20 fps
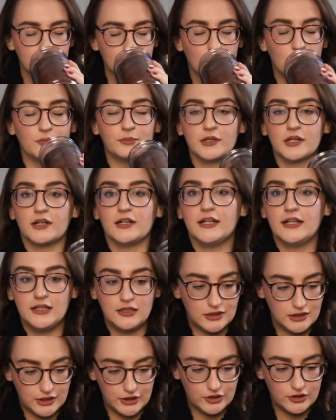oh my god,
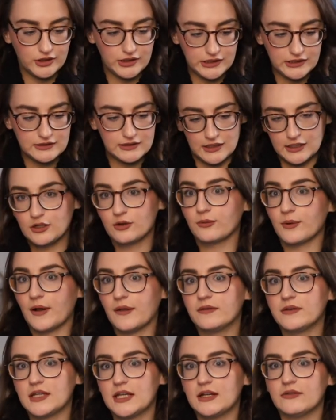it literally is like
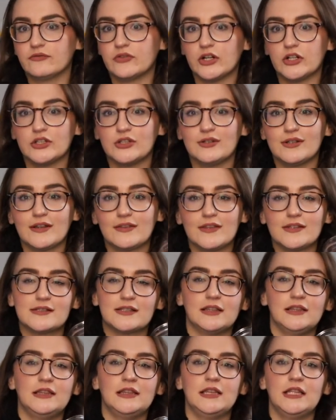around the campfire. You get
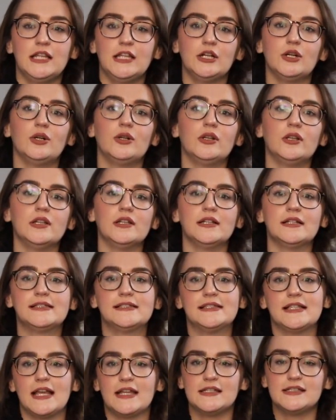this little
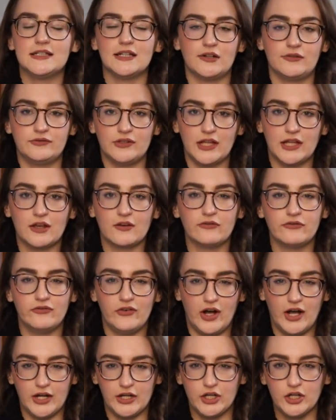scent of like
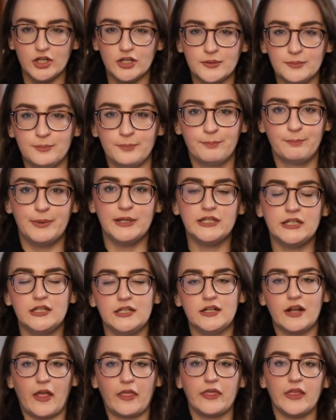fire, but
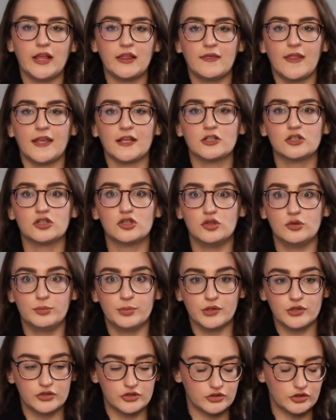nothing like
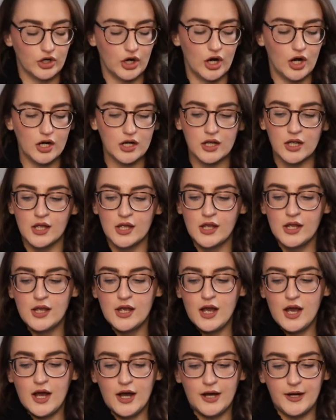super strong.
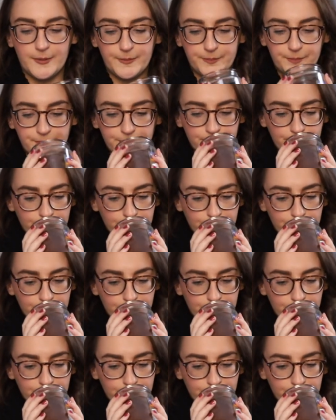Um,